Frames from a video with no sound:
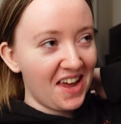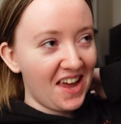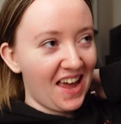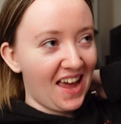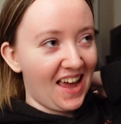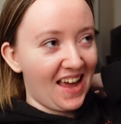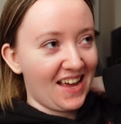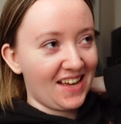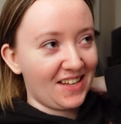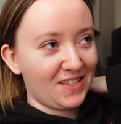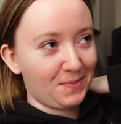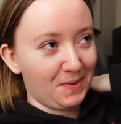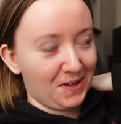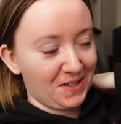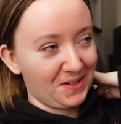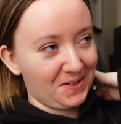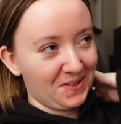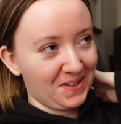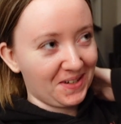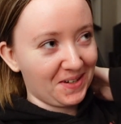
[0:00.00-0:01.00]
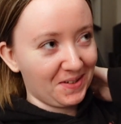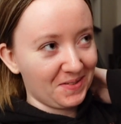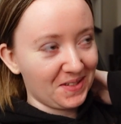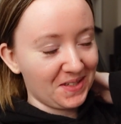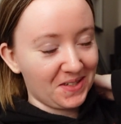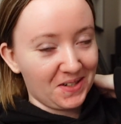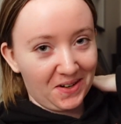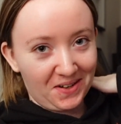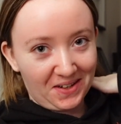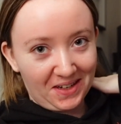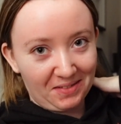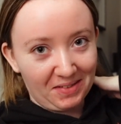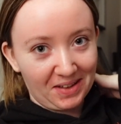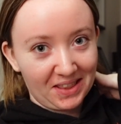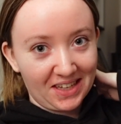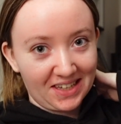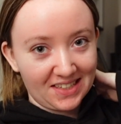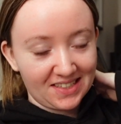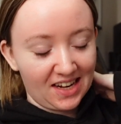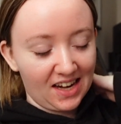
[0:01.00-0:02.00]
especially when it comes to talking about
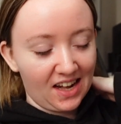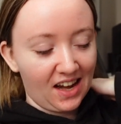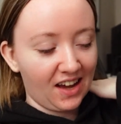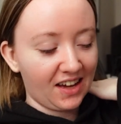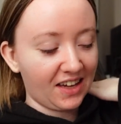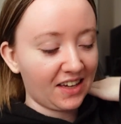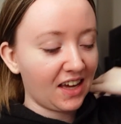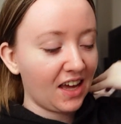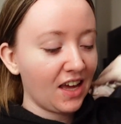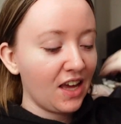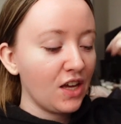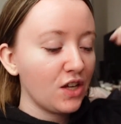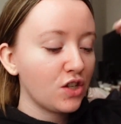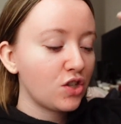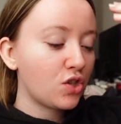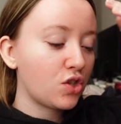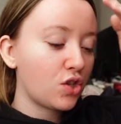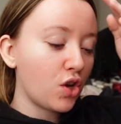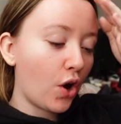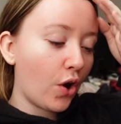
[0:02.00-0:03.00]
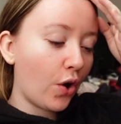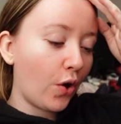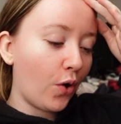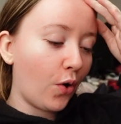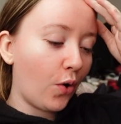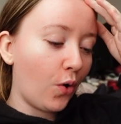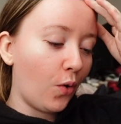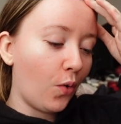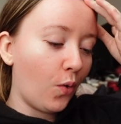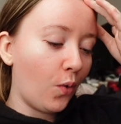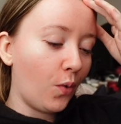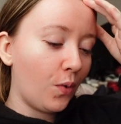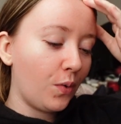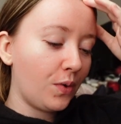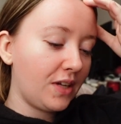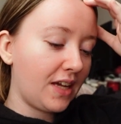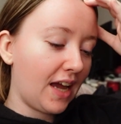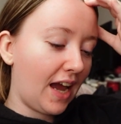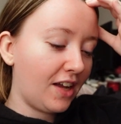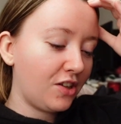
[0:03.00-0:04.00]
things I like. So
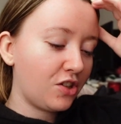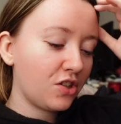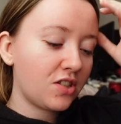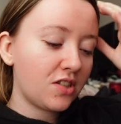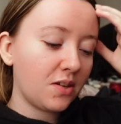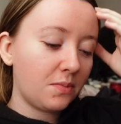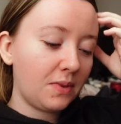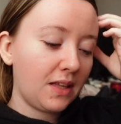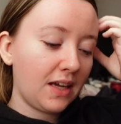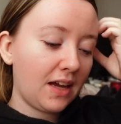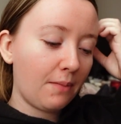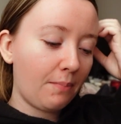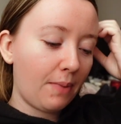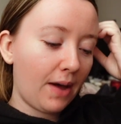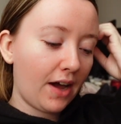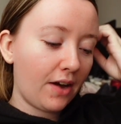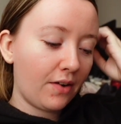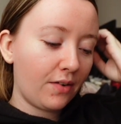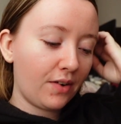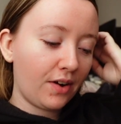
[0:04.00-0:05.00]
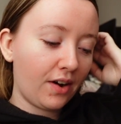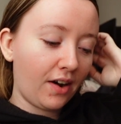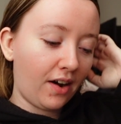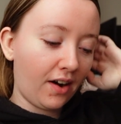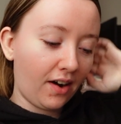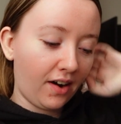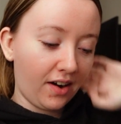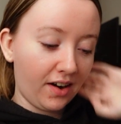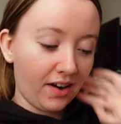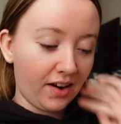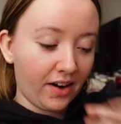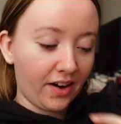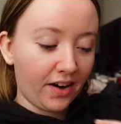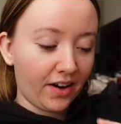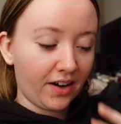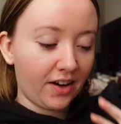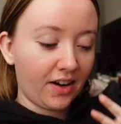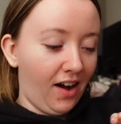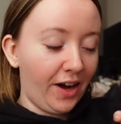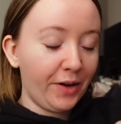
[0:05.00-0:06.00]
yeah, just something about
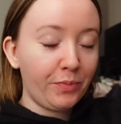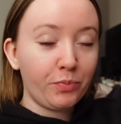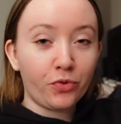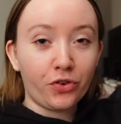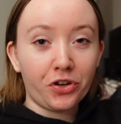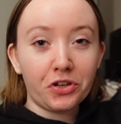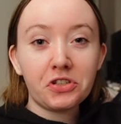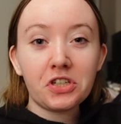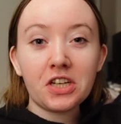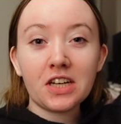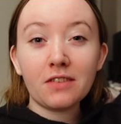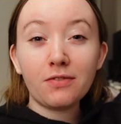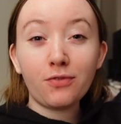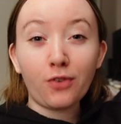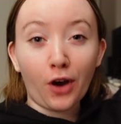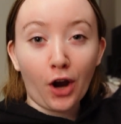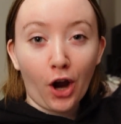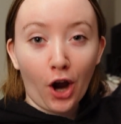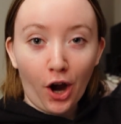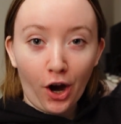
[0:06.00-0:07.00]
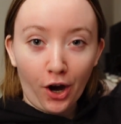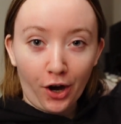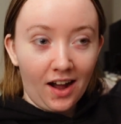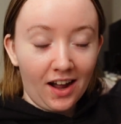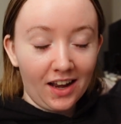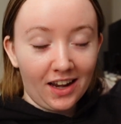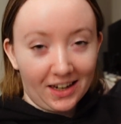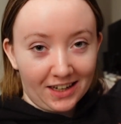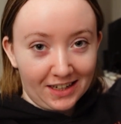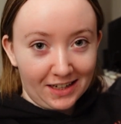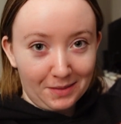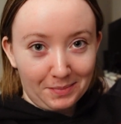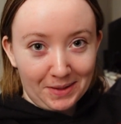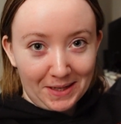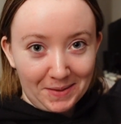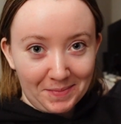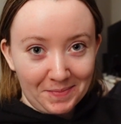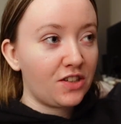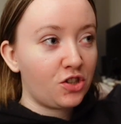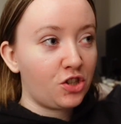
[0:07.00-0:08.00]
her. I'm rooting for her. I like
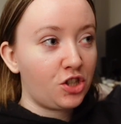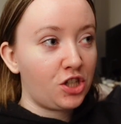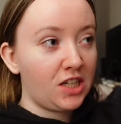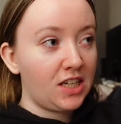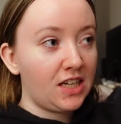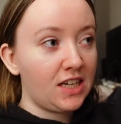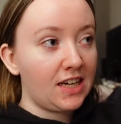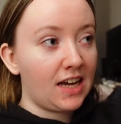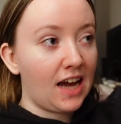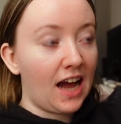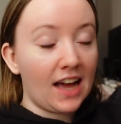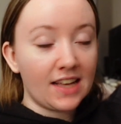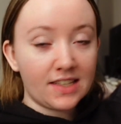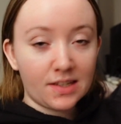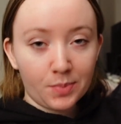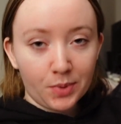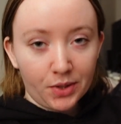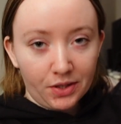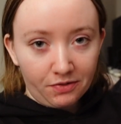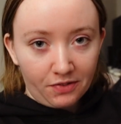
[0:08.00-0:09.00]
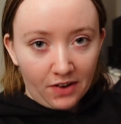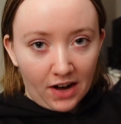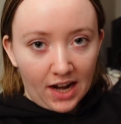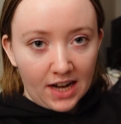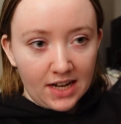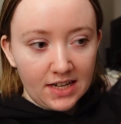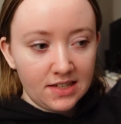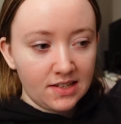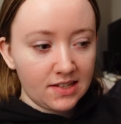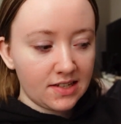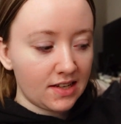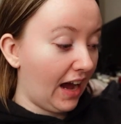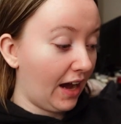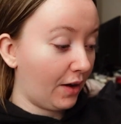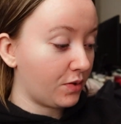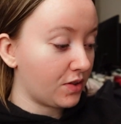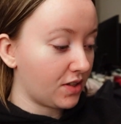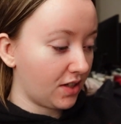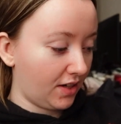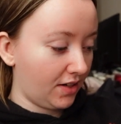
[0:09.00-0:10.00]
Libby. She has a boyfriend
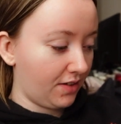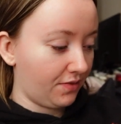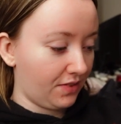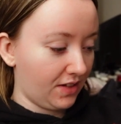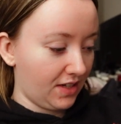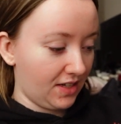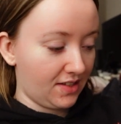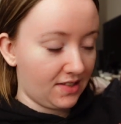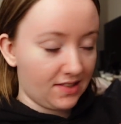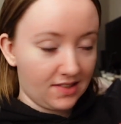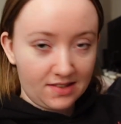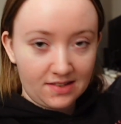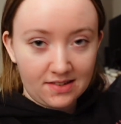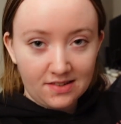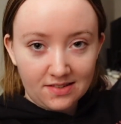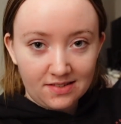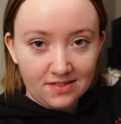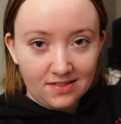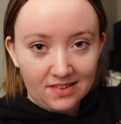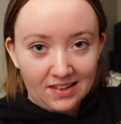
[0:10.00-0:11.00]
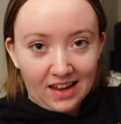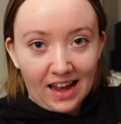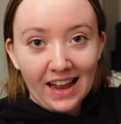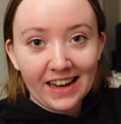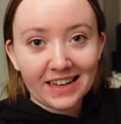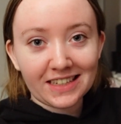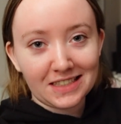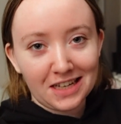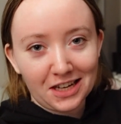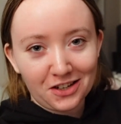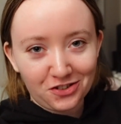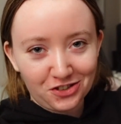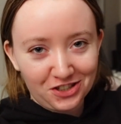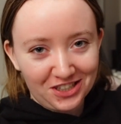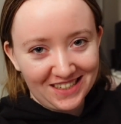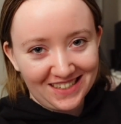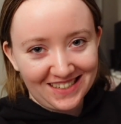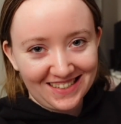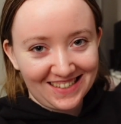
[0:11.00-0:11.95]
outside of this Alexandrian